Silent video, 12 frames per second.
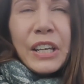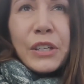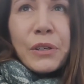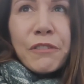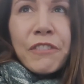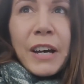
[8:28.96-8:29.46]

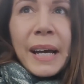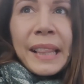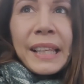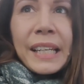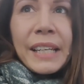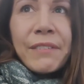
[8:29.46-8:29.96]
you'll
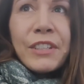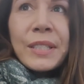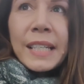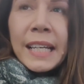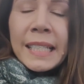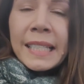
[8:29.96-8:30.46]
find that if you
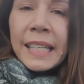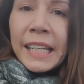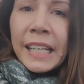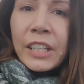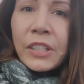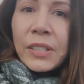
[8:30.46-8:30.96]
stay
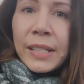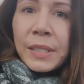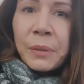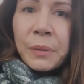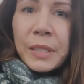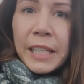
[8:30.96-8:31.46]
sitting at your
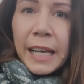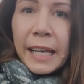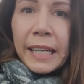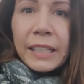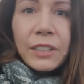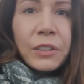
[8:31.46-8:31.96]
desk all
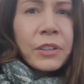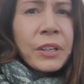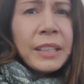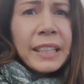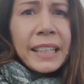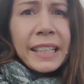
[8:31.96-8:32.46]
day, not
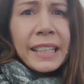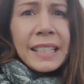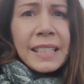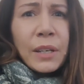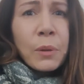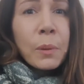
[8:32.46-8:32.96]
only
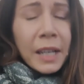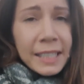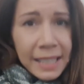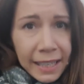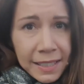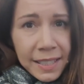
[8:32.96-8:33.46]
is it
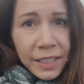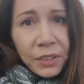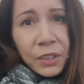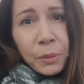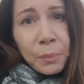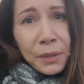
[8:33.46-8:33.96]
quite taxing
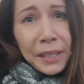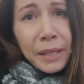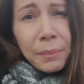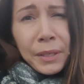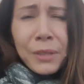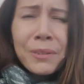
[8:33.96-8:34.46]
on your
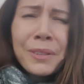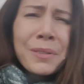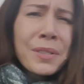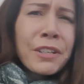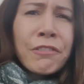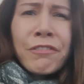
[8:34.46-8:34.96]
body, but you'll
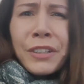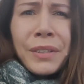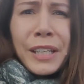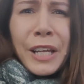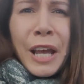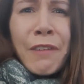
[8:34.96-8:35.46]
also feel
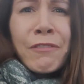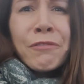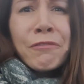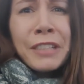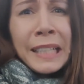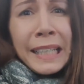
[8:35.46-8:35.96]
that you
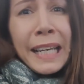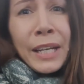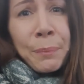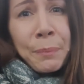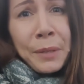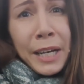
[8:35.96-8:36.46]
haven't really
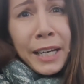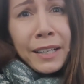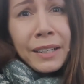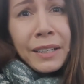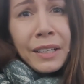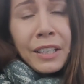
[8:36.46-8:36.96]
had a
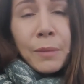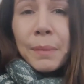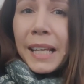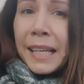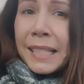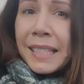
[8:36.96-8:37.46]
break.
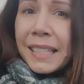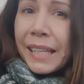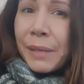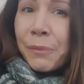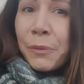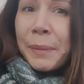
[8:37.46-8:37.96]
Plus,
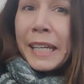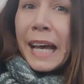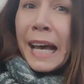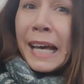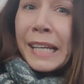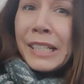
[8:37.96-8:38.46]
it will be
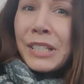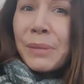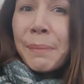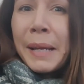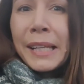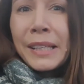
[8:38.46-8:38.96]
harder
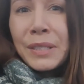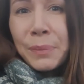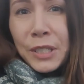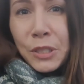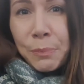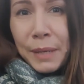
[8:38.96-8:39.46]
to make the
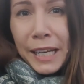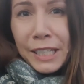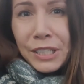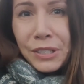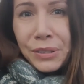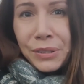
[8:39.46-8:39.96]
switch
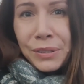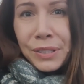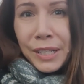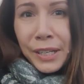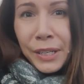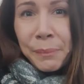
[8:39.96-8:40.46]
back to
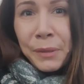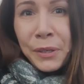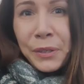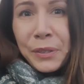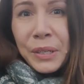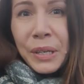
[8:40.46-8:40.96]
study
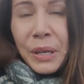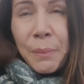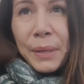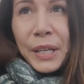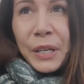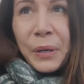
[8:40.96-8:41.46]
mode,
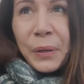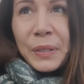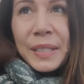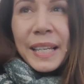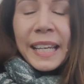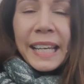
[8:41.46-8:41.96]

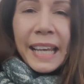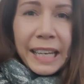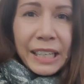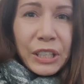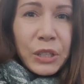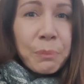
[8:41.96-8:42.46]
because
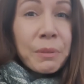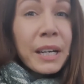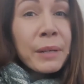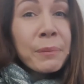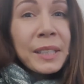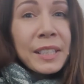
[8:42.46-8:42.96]
again, your
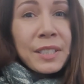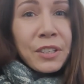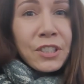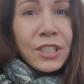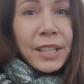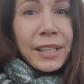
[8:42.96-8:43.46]
brain will
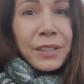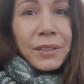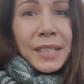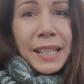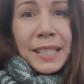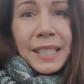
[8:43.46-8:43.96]
associate
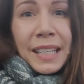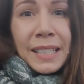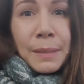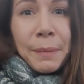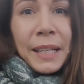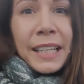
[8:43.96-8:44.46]
your desk
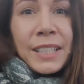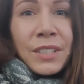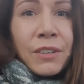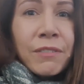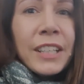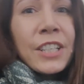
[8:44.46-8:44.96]
as a place
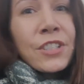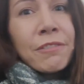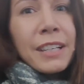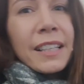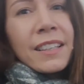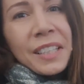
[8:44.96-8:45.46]
of leisure
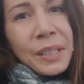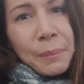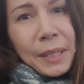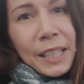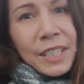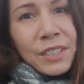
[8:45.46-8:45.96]
rather than a
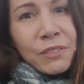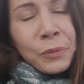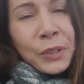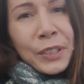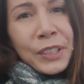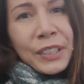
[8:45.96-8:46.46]
place
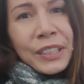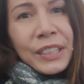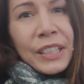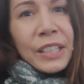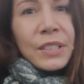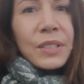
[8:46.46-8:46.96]
of work.
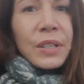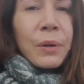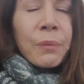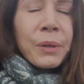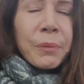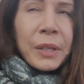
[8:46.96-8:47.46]

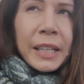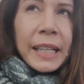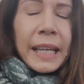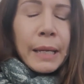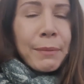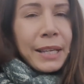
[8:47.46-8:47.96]
So we want
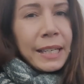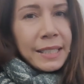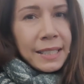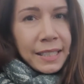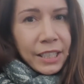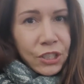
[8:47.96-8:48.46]
to keep that
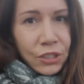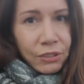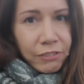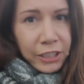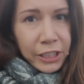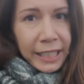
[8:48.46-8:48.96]

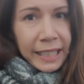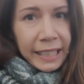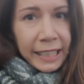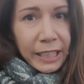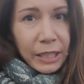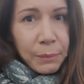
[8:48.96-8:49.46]
distinction very
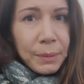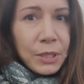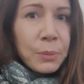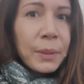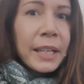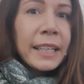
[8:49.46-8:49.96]
clear
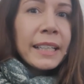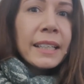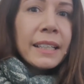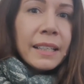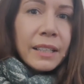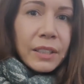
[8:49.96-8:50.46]
between
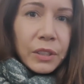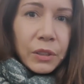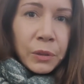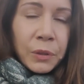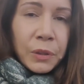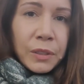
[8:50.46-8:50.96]

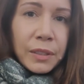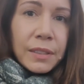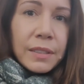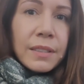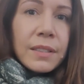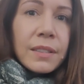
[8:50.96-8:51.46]
your
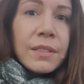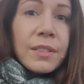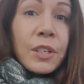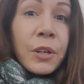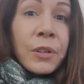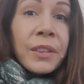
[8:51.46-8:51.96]

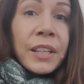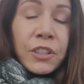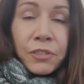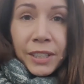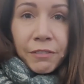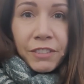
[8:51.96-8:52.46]
zone that
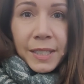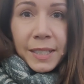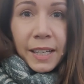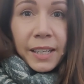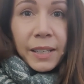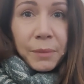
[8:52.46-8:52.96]
you're in for
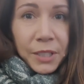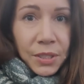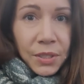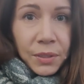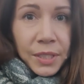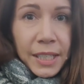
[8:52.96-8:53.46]
study, which
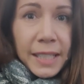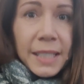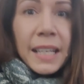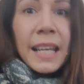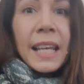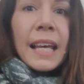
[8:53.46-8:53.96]
is your
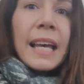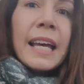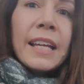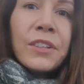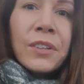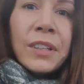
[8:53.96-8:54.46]
desk,
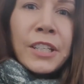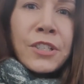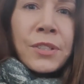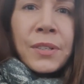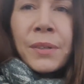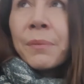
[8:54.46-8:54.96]
and your
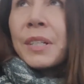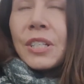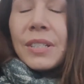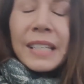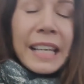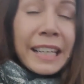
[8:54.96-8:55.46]
leisure zone,
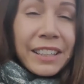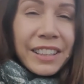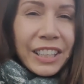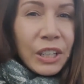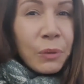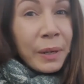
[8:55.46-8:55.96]
which is
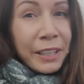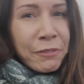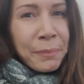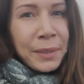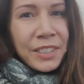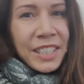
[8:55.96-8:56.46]
anything away
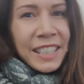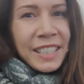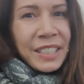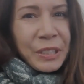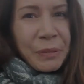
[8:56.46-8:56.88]
from your desk.